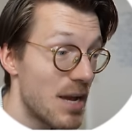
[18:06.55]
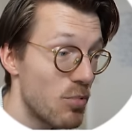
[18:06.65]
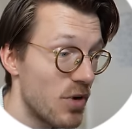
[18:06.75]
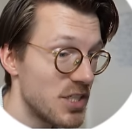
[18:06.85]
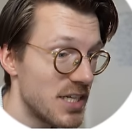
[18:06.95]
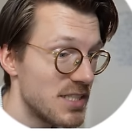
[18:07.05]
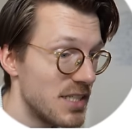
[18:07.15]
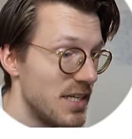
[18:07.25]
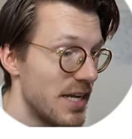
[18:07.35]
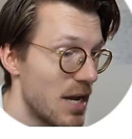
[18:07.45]
Apple Watch
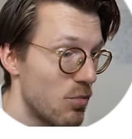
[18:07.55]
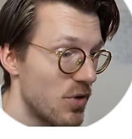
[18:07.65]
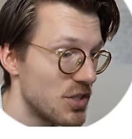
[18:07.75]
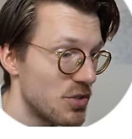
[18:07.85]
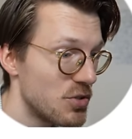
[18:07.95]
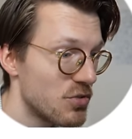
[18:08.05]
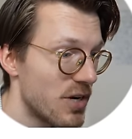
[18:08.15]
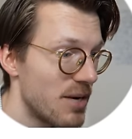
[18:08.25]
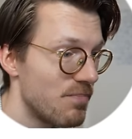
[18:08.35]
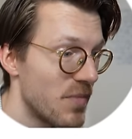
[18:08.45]
SE and Apple Watch
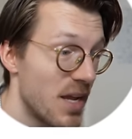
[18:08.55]
Ultra.